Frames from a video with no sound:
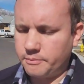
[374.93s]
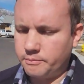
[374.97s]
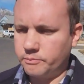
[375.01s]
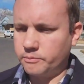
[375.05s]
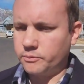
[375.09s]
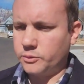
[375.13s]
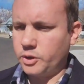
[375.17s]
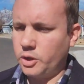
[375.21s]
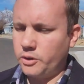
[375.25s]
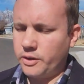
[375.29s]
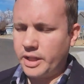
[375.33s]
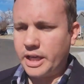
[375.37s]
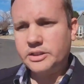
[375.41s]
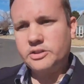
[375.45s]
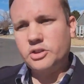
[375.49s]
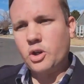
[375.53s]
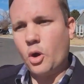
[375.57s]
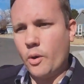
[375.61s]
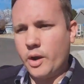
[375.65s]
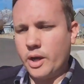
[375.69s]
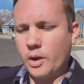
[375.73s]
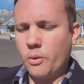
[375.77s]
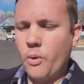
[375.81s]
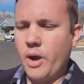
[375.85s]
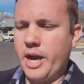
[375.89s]
you know, that's
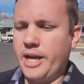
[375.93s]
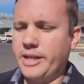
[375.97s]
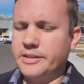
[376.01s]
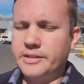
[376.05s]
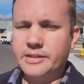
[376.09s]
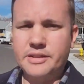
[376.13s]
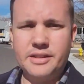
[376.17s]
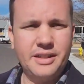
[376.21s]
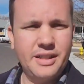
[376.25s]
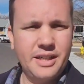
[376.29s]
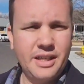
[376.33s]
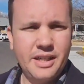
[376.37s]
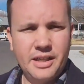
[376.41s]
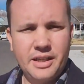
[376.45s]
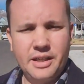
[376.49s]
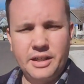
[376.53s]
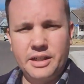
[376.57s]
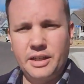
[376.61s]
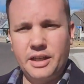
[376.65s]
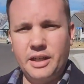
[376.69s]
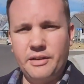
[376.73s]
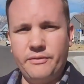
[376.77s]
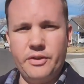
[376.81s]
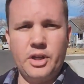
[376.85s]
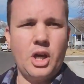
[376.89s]
going west.
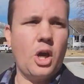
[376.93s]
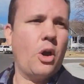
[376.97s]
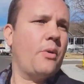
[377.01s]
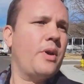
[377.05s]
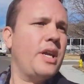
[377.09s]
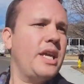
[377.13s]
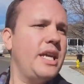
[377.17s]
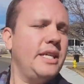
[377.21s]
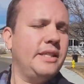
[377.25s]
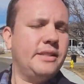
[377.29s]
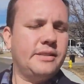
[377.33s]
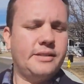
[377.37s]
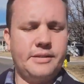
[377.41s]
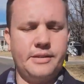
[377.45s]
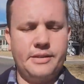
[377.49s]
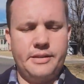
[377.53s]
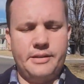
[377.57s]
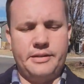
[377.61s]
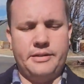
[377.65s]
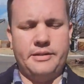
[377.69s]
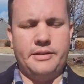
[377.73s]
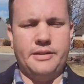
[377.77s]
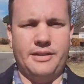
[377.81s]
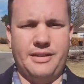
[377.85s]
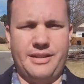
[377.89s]
If you go east,
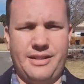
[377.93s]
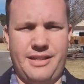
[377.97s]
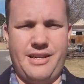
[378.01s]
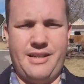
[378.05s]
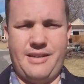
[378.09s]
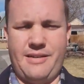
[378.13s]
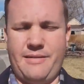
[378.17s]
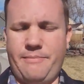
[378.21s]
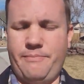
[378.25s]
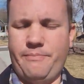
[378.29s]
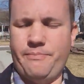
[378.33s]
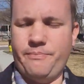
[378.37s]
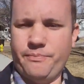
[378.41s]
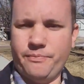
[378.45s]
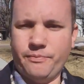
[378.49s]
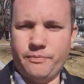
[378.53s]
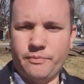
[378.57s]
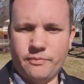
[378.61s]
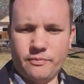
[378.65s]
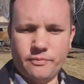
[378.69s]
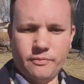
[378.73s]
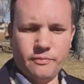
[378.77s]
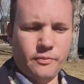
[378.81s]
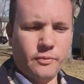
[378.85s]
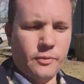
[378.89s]

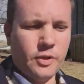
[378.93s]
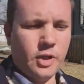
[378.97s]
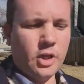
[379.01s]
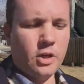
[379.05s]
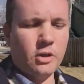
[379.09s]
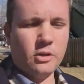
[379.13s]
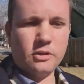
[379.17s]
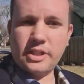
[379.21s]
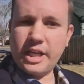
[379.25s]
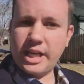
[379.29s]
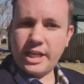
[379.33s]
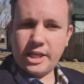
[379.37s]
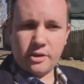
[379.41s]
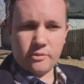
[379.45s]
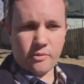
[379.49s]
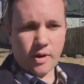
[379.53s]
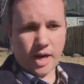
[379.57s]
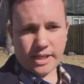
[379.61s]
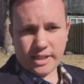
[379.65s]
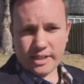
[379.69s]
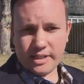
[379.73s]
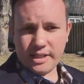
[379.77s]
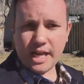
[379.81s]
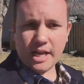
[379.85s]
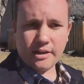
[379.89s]
you know, it'll take you
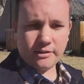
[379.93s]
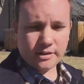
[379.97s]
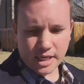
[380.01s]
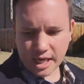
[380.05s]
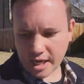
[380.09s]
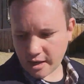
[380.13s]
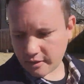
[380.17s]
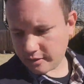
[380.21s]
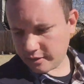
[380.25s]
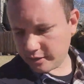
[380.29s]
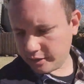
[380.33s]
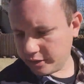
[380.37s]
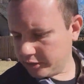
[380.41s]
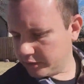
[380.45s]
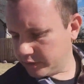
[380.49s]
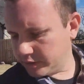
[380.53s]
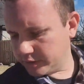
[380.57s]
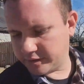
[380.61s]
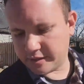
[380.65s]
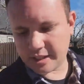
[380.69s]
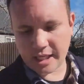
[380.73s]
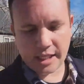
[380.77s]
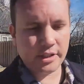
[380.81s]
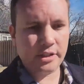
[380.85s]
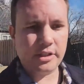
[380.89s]
right to downtown and Union
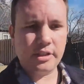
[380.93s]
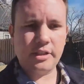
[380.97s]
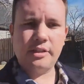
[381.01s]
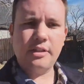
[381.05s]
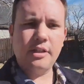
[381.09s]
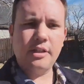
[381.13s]
Station.